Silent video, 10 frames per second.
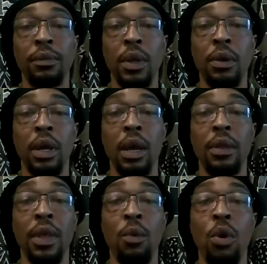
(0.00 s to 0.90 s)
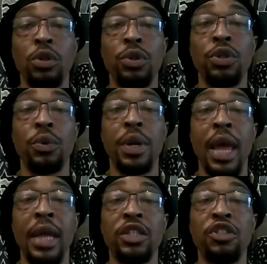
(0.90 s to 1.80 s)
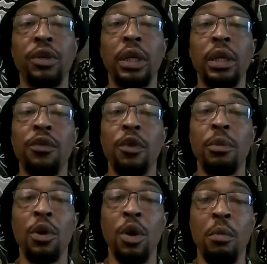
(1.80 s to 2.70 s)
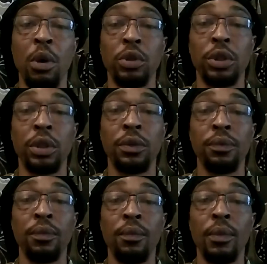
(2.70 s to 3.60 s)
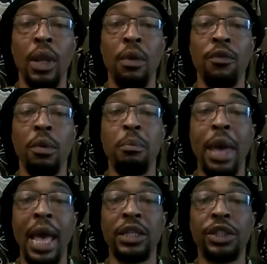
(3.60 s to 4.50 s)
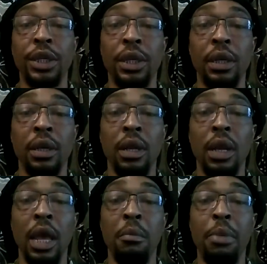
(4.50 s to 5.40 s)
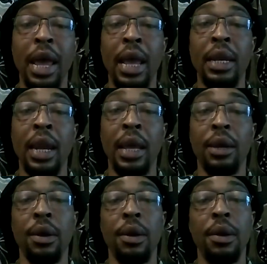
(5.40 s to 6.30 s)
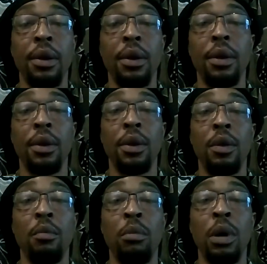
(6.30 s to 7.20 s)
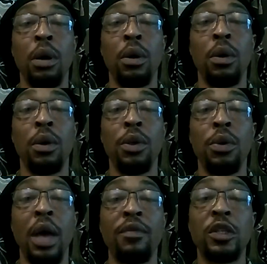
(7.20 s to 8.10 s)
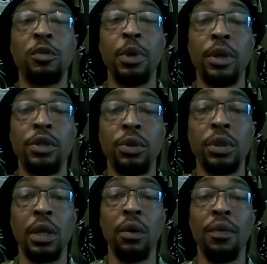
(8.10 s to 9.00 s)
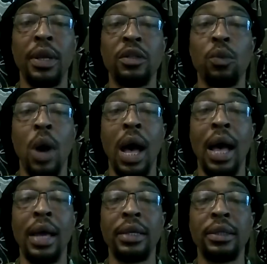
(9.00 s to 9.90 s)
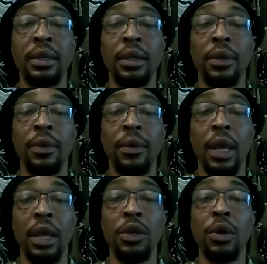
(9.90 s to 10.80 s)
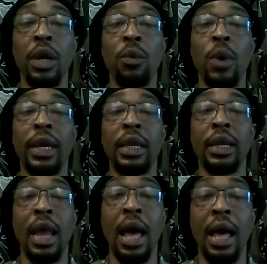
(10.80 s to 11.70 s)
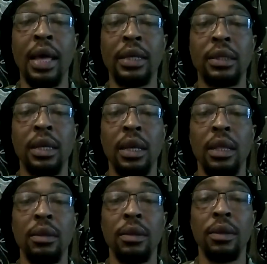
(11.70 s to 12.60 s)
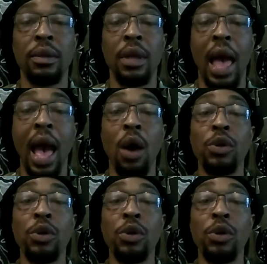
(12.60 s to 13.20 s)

Okay? They want you to react strictly from your emotion and from passion and pain and anger. but you have a spiritual self that is wise, and you can recognize how